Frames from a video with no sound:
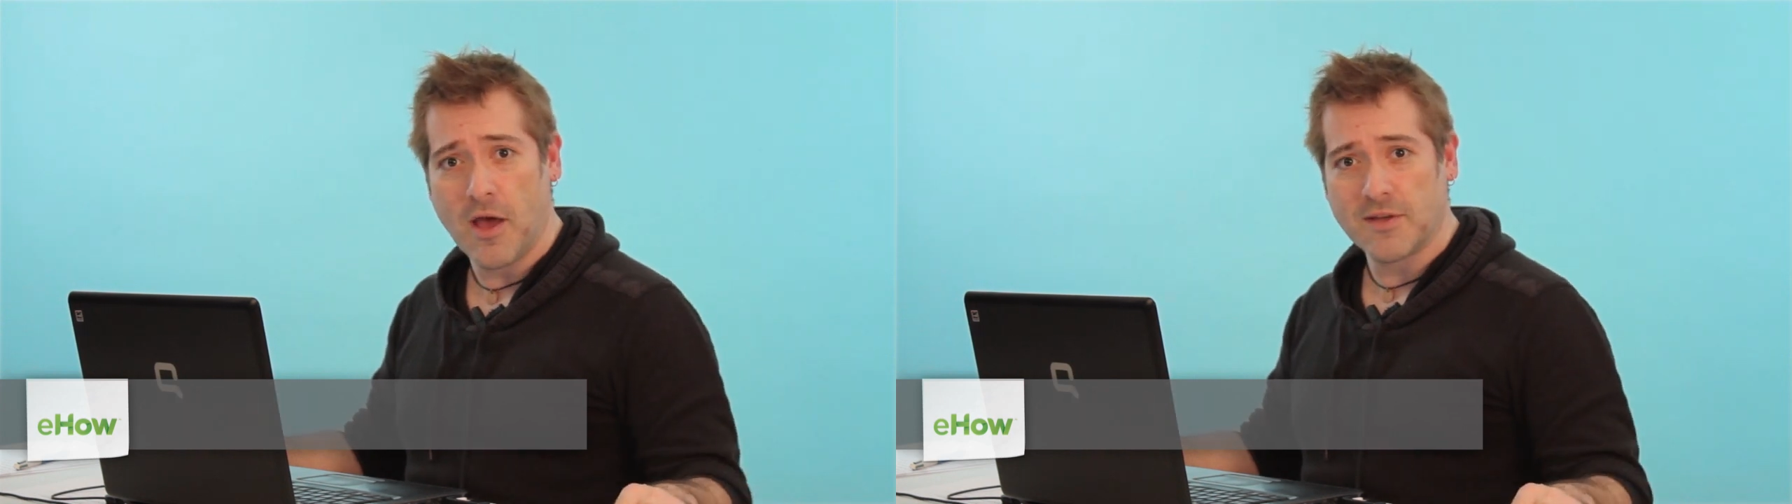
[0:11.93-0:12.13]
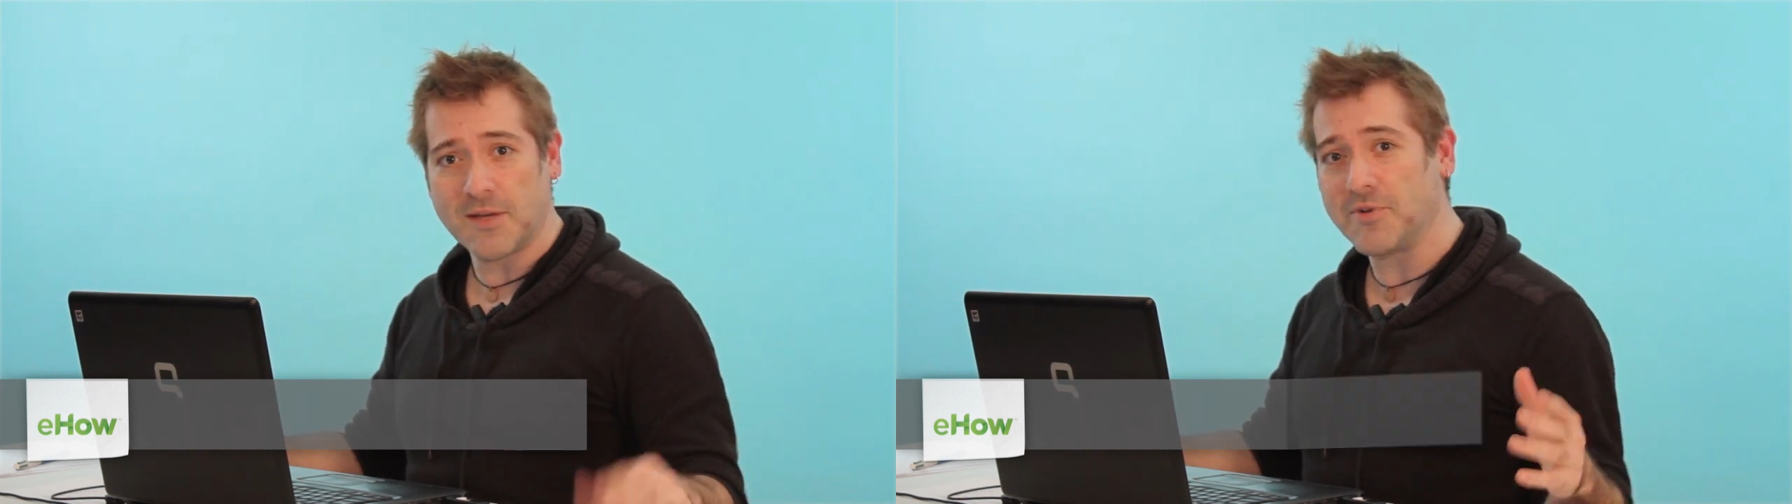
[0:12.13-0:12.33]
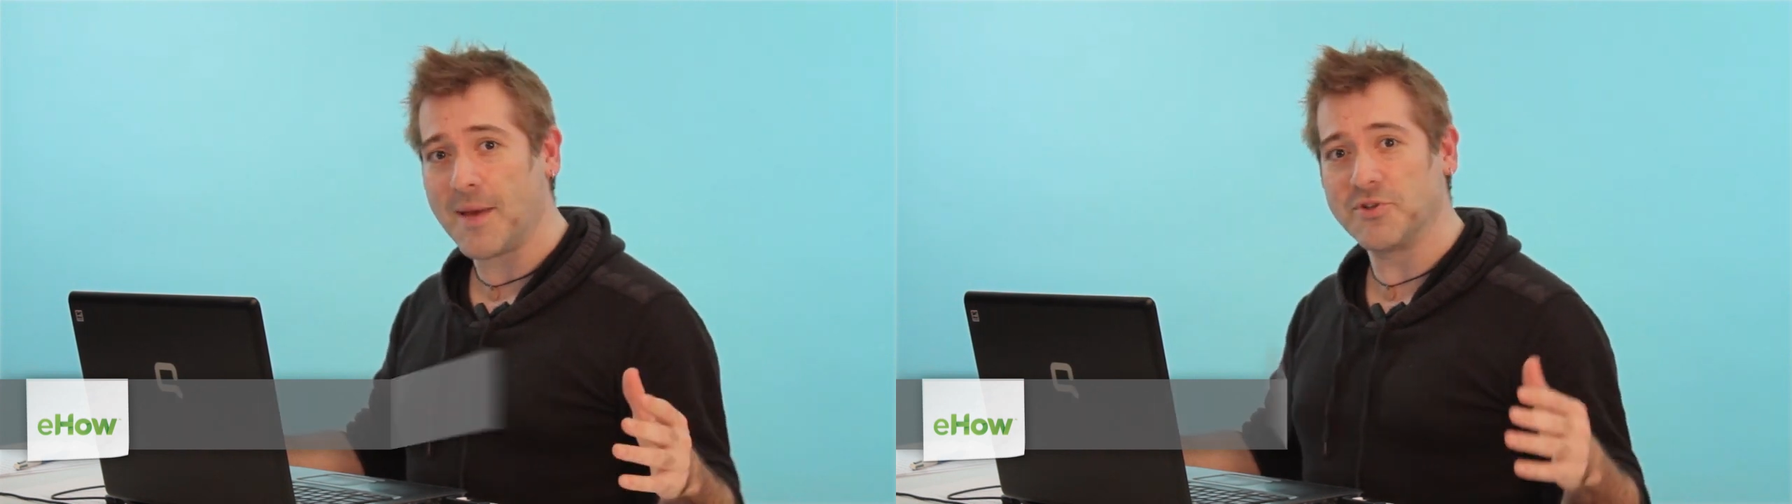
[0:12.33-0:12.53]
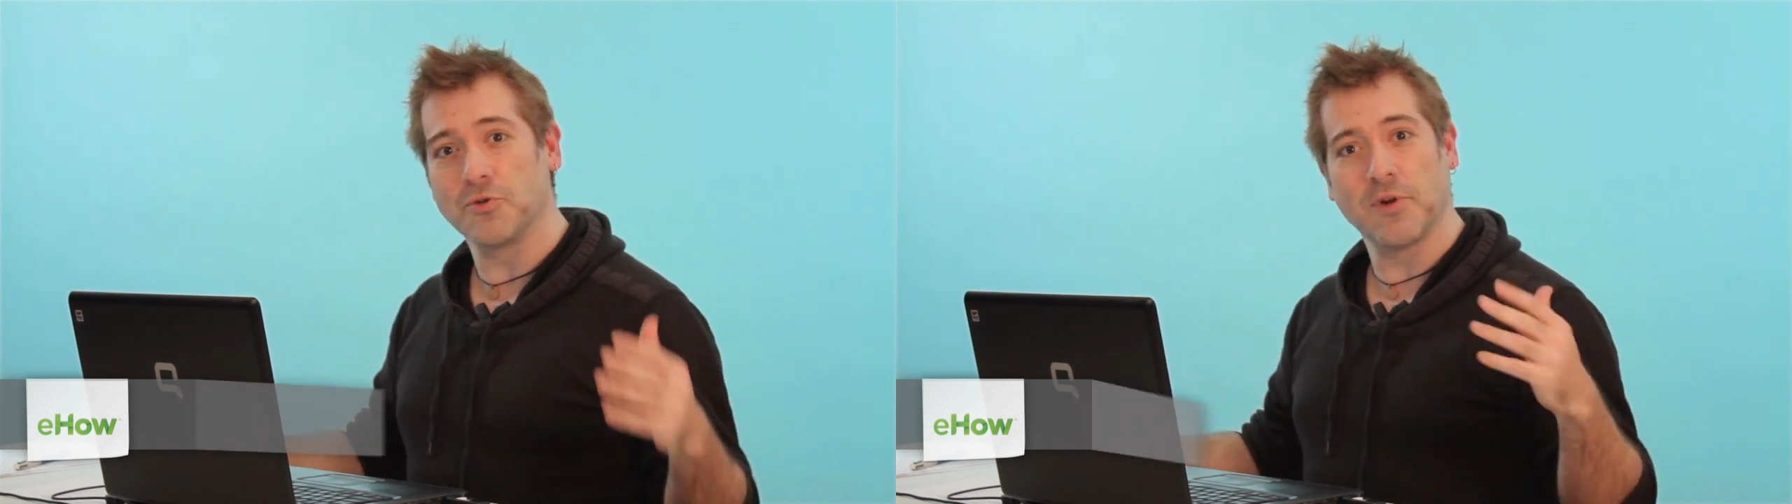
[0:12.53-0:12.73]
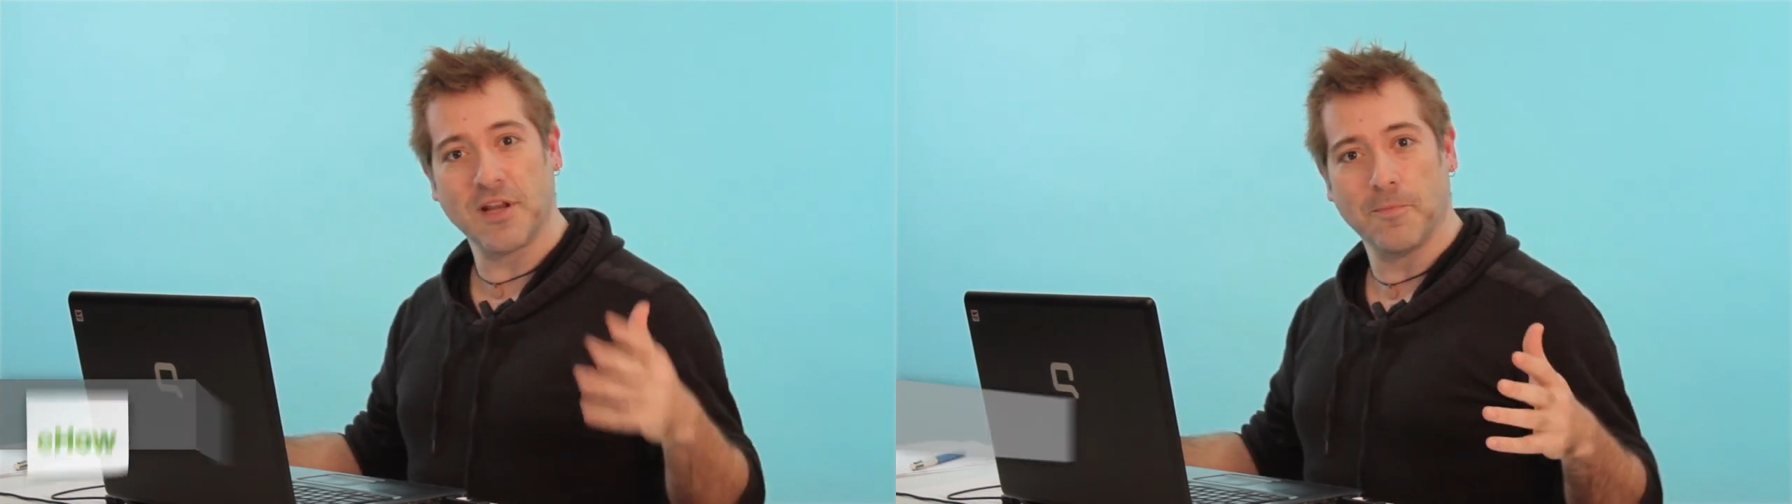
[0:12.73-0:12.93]
Sometimes
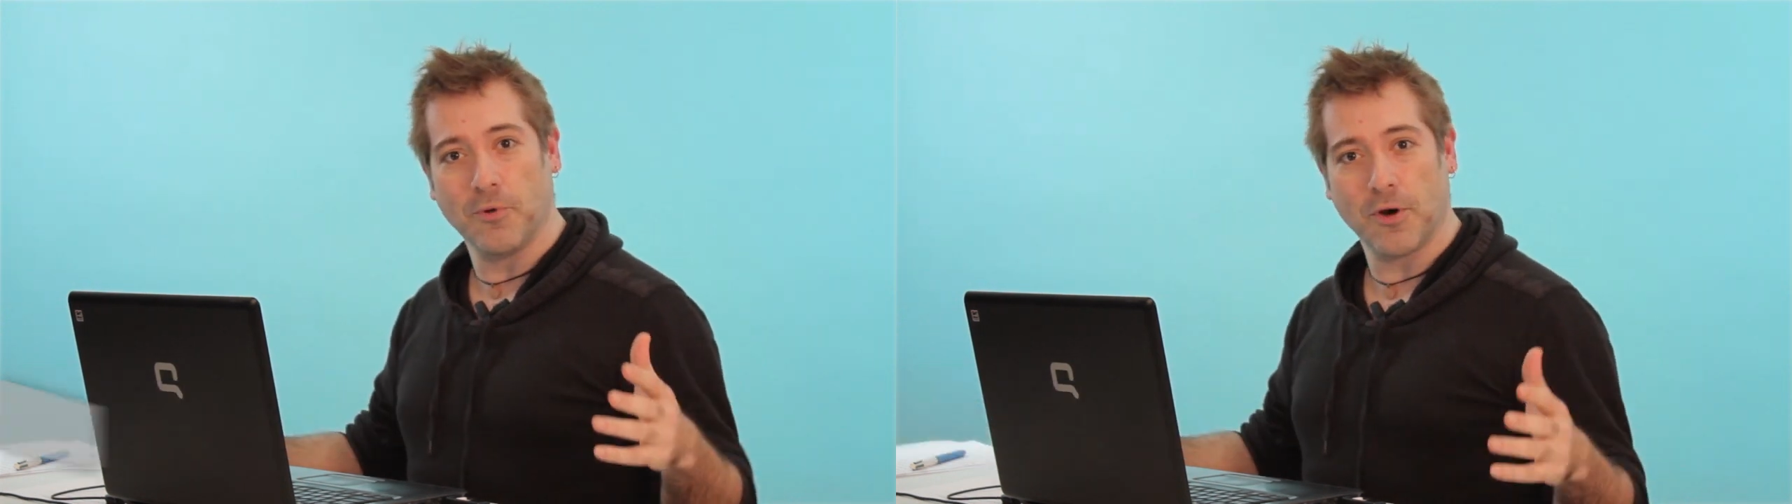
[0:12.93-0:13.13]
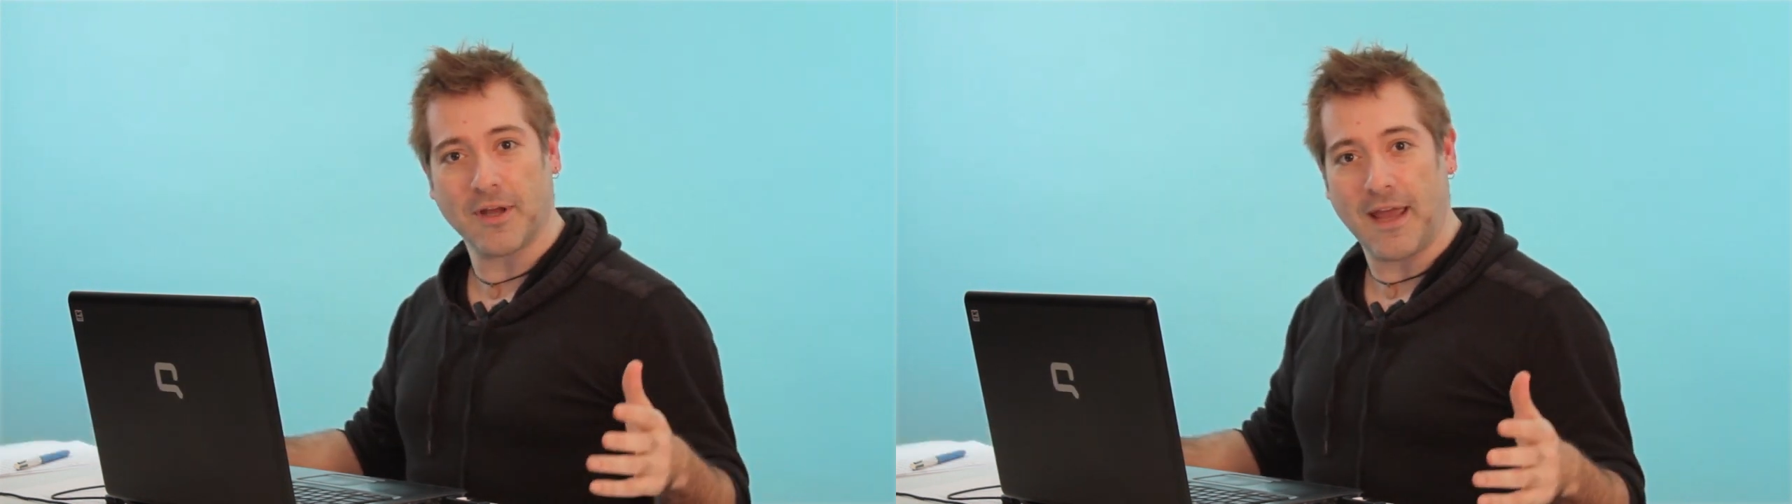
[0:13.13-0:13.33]
you're reading a book,